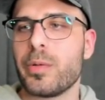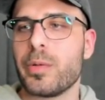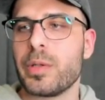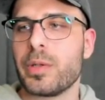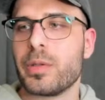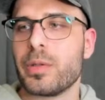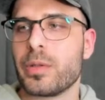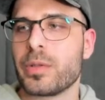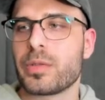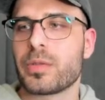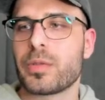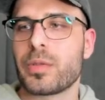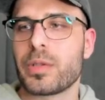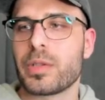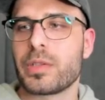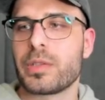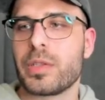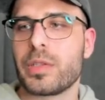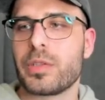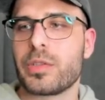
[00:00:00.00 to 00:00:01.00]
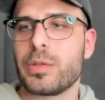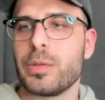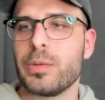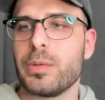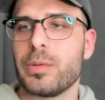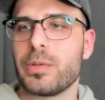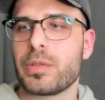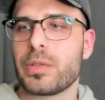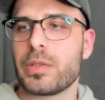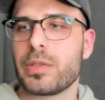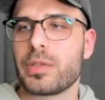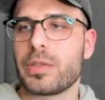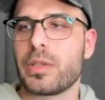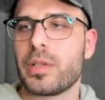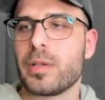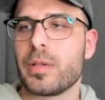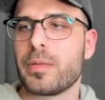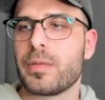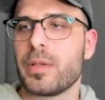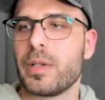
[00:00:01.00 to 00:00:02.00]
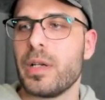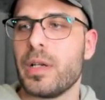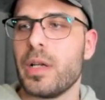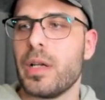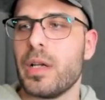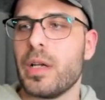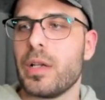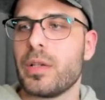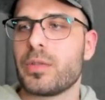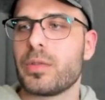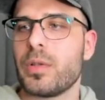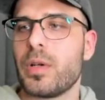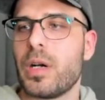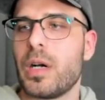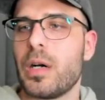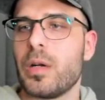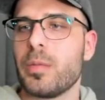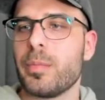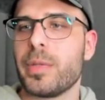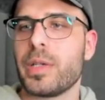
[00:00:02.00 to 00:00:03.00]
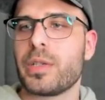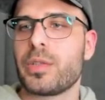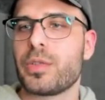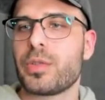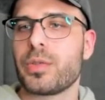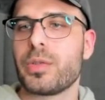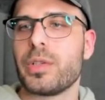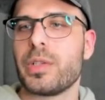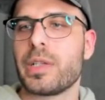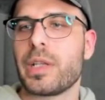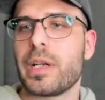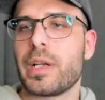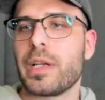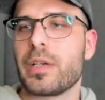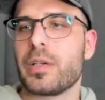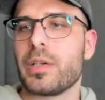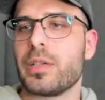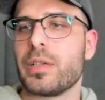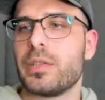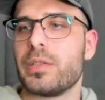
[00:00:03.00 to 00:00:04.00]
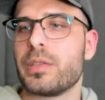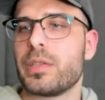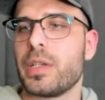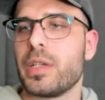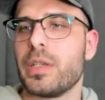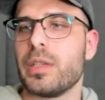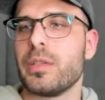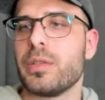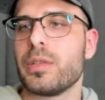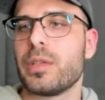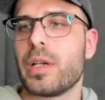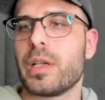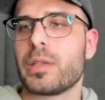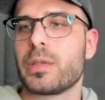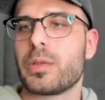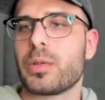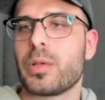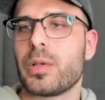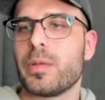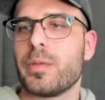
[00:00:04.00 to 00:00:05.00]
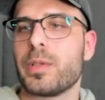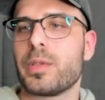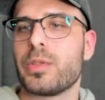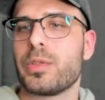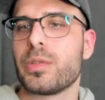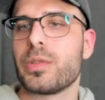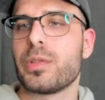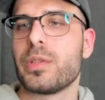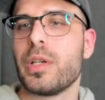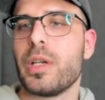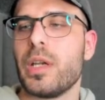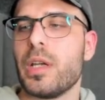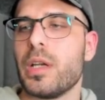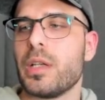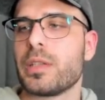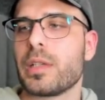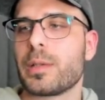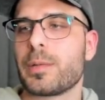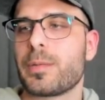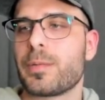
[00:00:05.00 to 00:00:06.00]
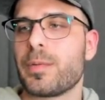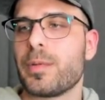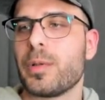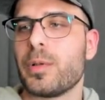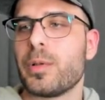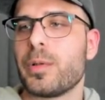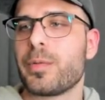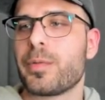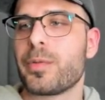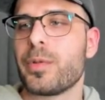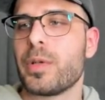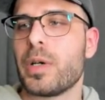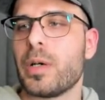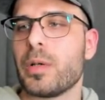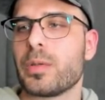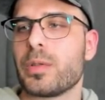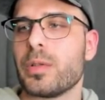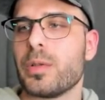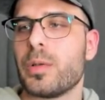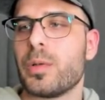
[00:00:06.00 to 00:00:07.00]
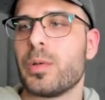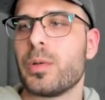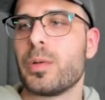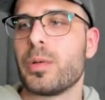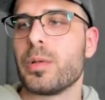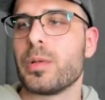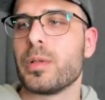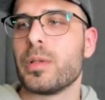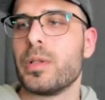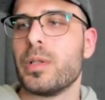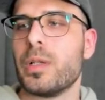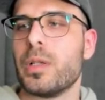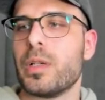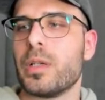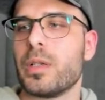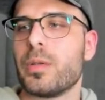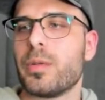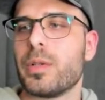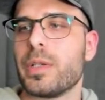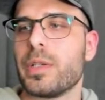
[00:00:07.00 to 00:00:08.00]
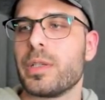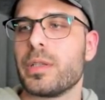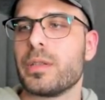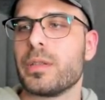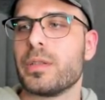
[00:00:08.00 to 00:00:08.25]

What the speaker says: in those sort of tattoos and stuff. So I'll make sure that I continue that curvature, that flow throughout the whole ring.